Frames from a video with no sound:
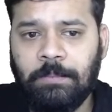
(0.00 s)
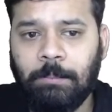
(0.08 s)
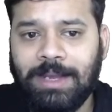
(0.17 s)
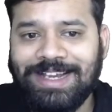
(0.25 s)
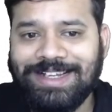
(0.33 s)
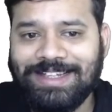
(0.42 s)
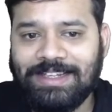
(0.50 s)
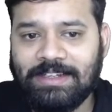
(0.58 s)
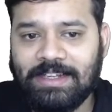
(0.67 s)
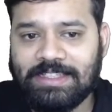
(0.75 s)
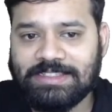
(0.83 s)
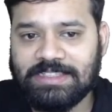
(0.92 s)
Mild
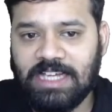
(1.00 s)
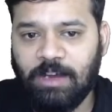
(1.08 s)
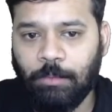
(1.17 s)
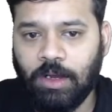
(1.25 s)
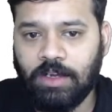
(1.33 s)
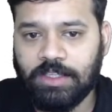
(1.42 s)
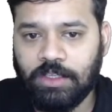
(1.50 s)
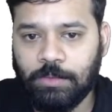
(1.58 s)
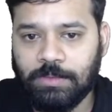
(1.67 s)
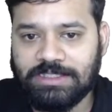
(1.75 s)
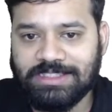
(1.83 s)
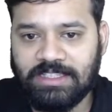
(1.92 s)
illness among
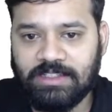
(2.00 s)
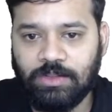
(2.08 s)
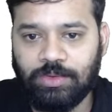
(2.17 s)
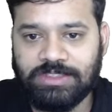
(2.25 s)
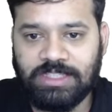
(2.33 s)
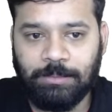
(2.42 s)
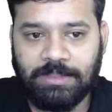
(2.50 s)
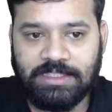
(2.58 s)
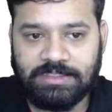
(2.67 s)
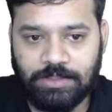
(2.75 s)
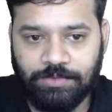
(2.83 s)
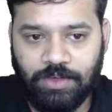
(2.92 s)
humans include some
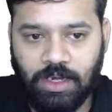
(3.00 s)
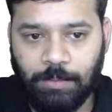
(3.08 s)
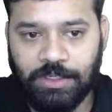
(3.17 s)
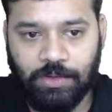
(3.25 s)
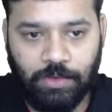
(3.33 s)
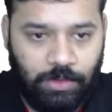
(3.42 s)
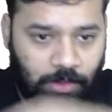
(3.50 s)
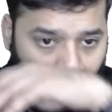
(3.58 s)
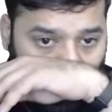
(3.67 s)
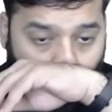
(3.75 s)
cases of common cold.